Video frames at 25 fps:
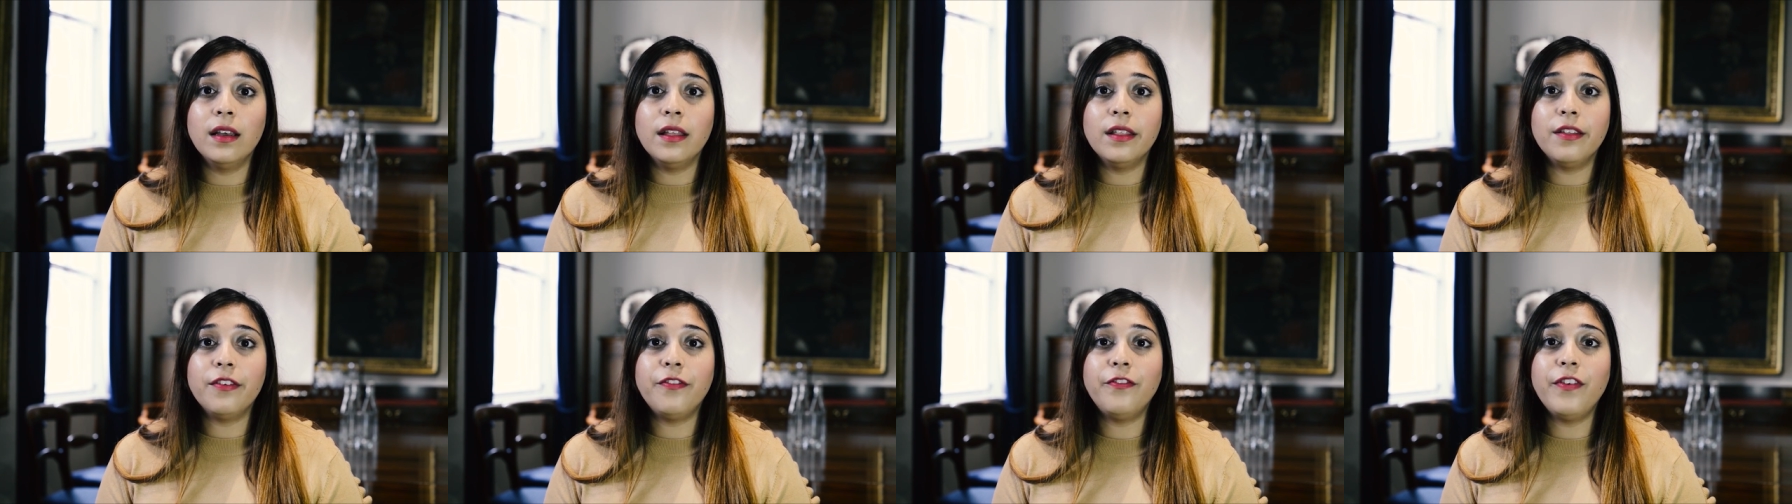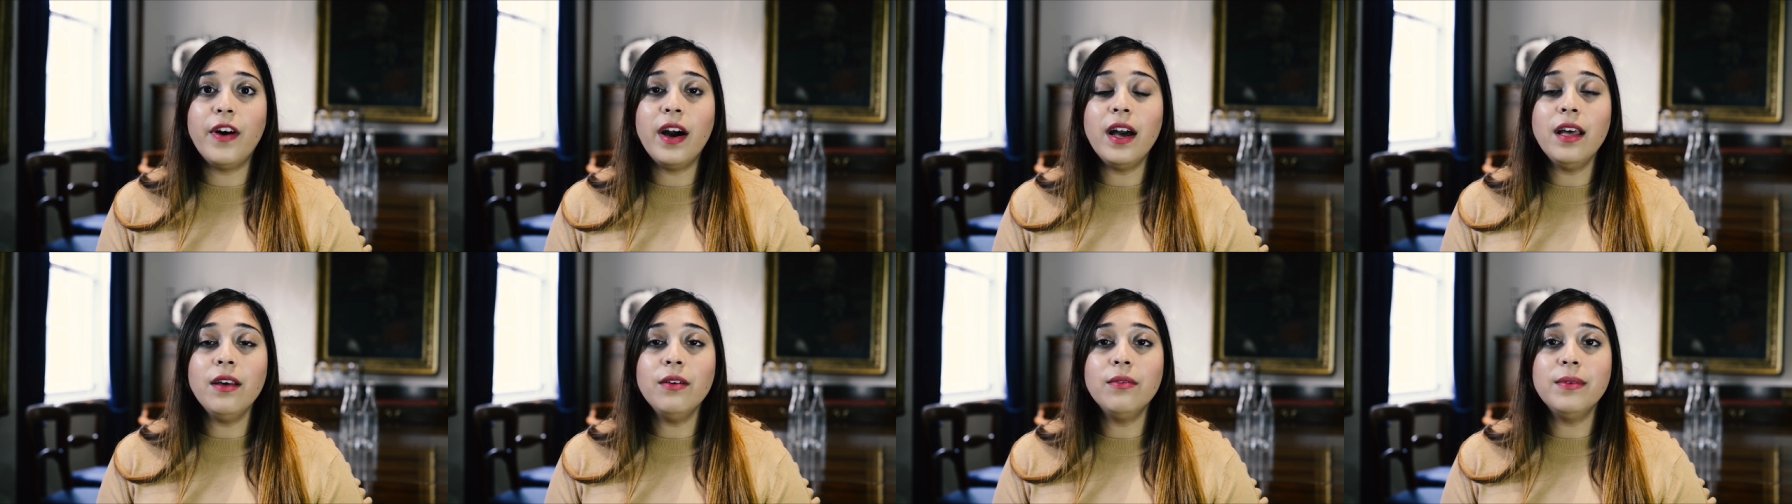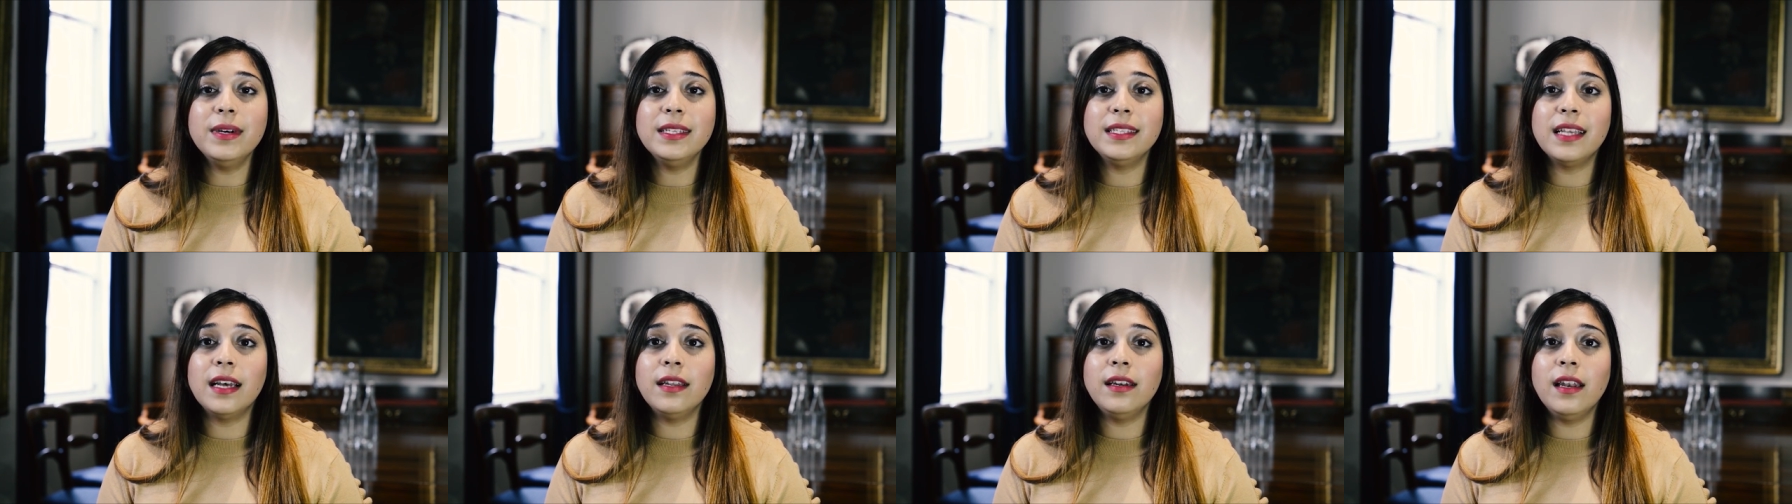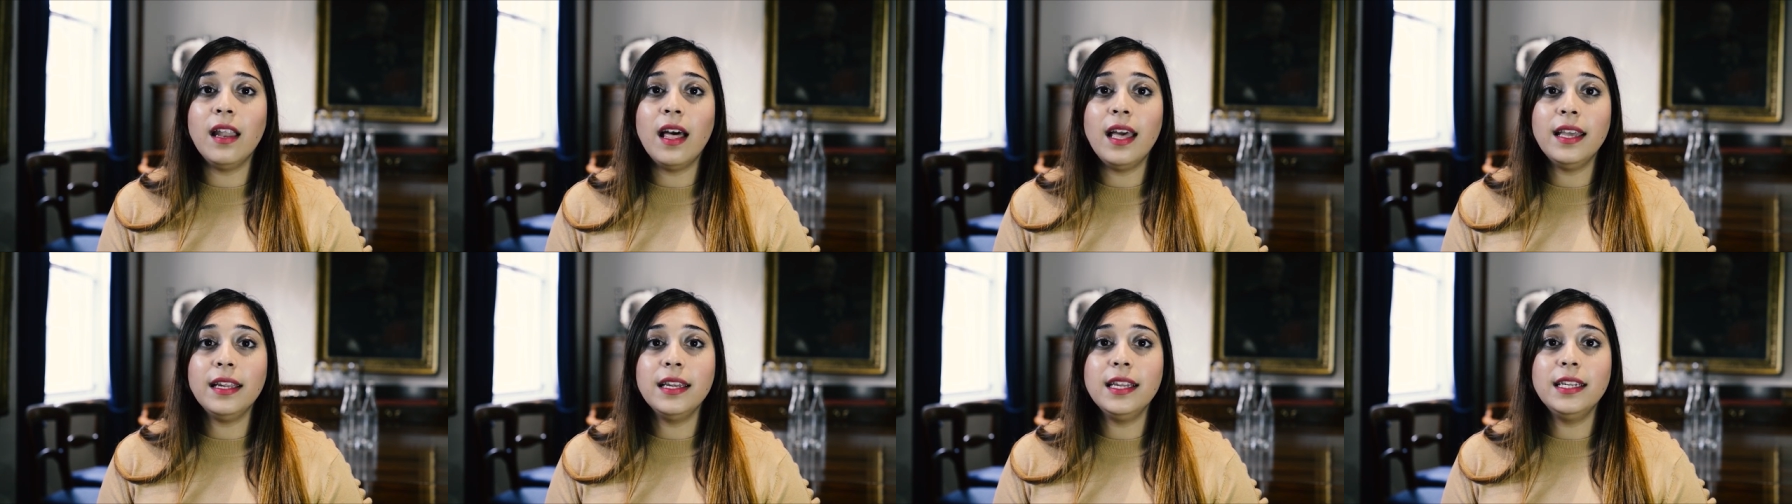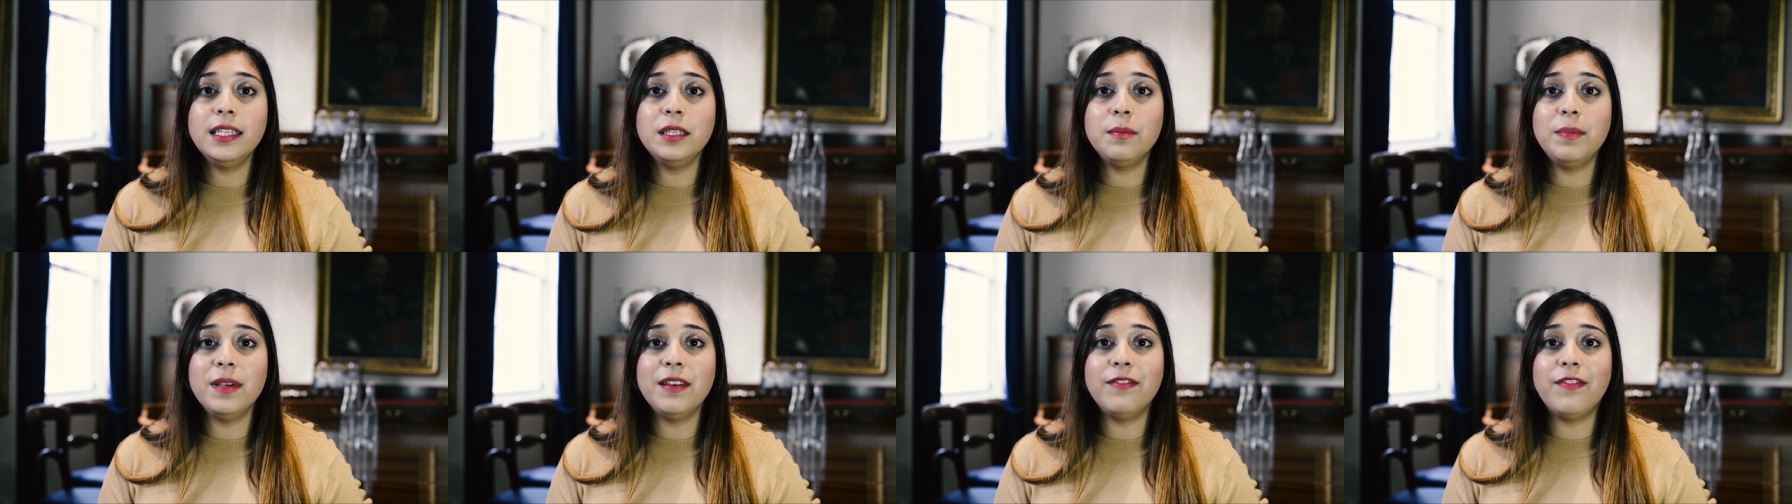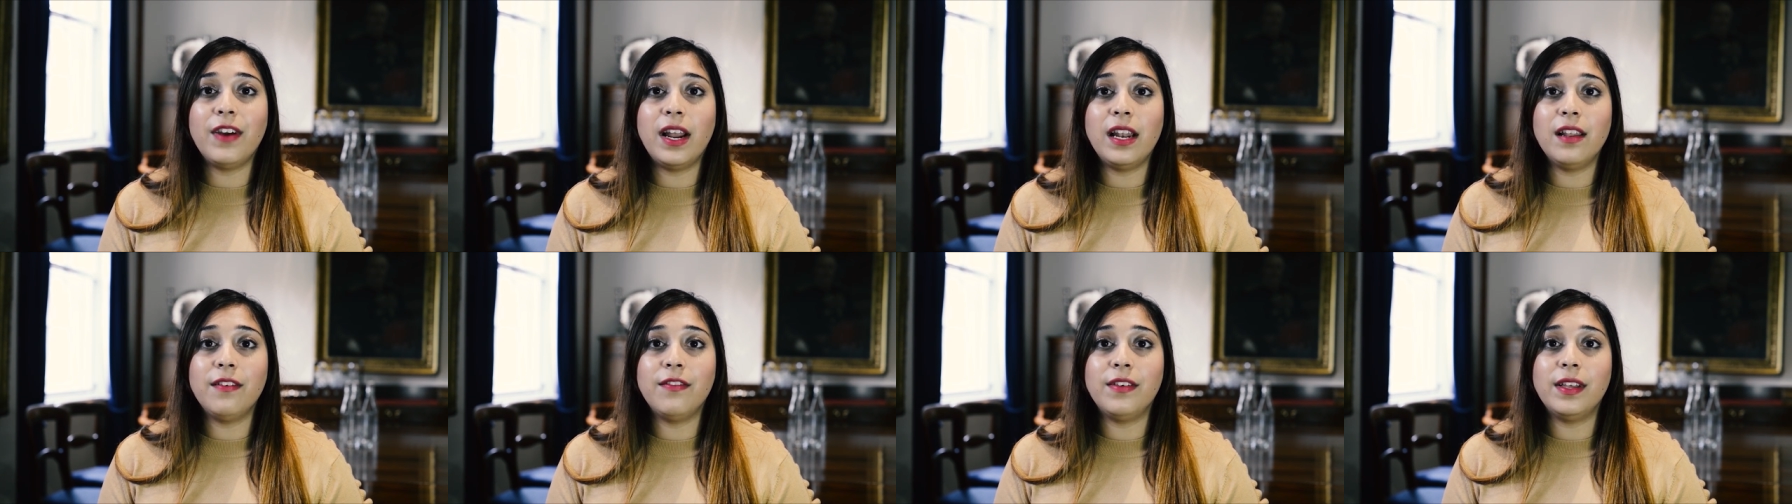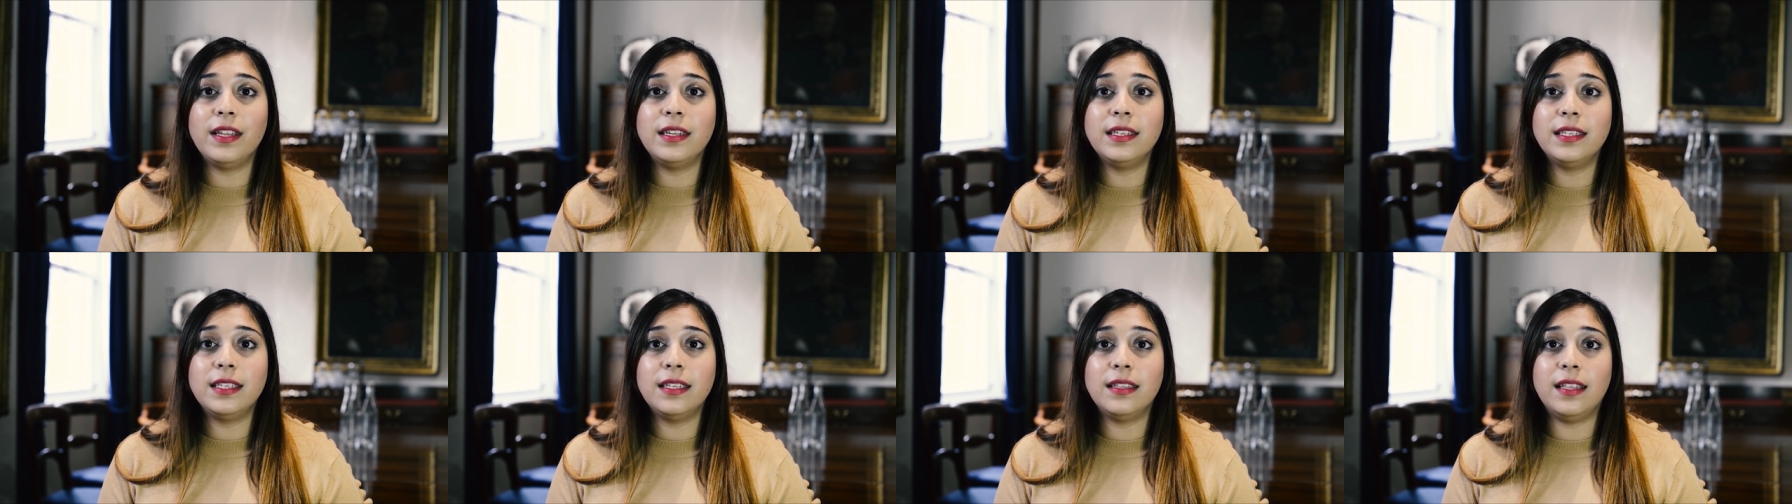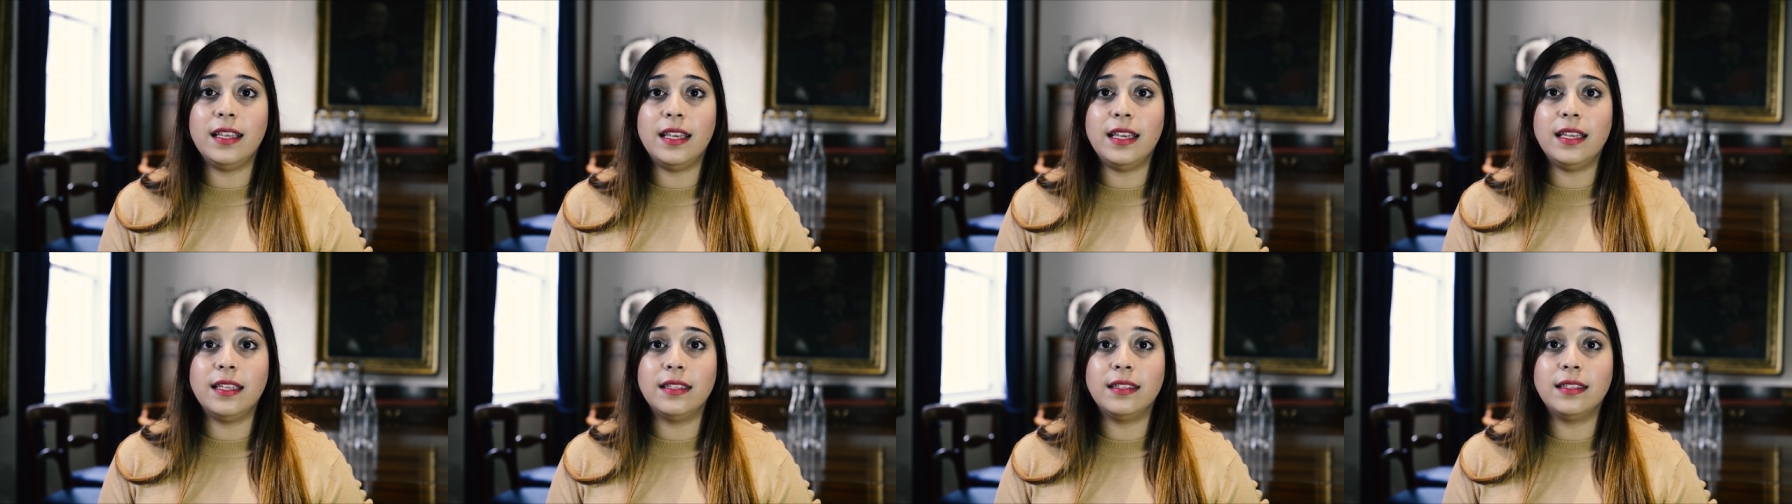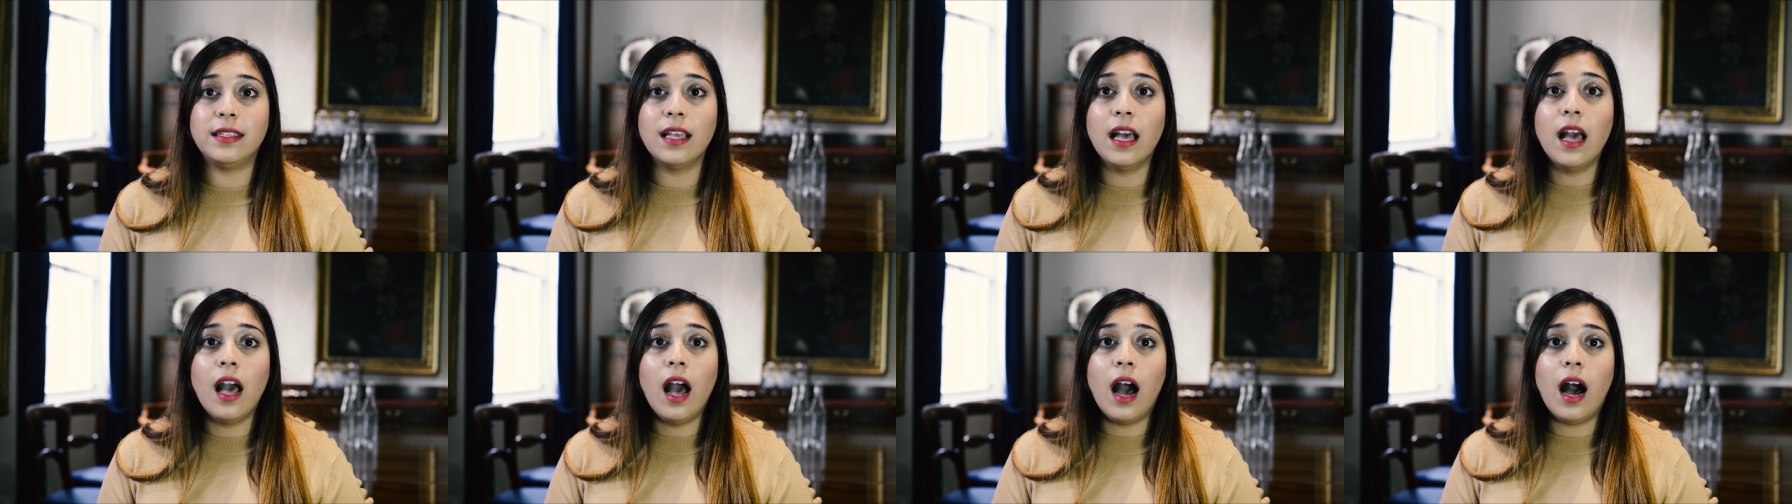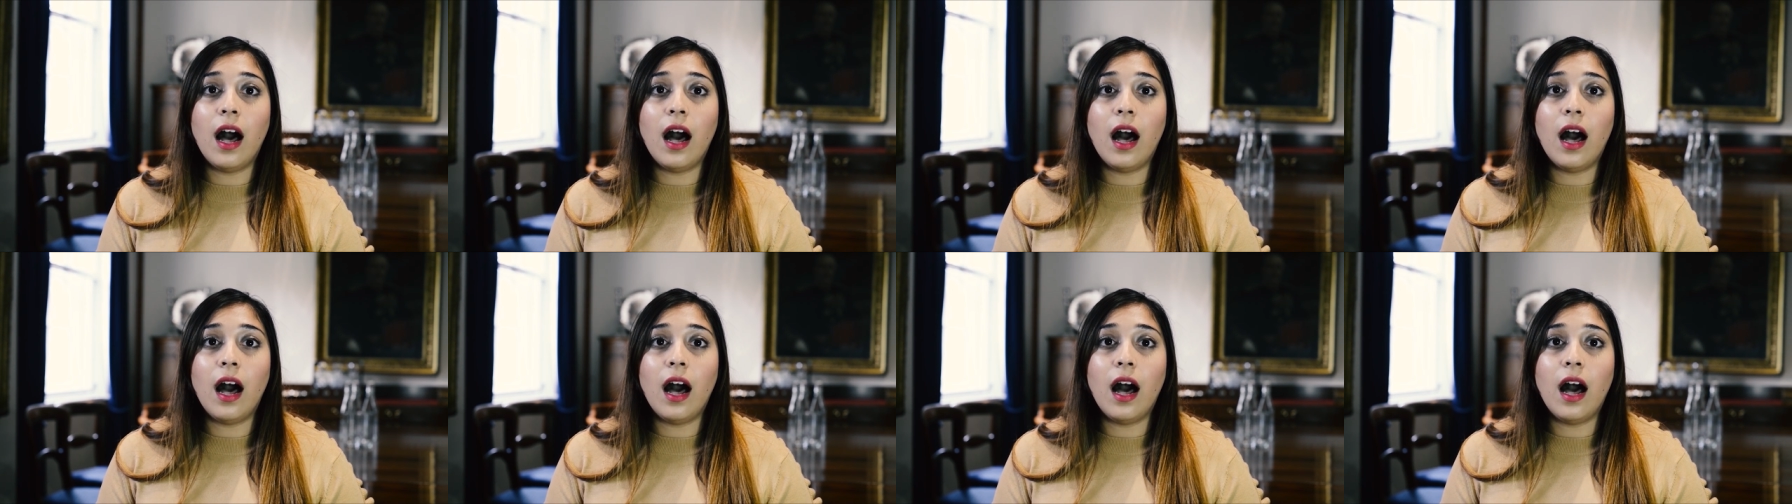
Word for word: The file is unlikely to be relevant to these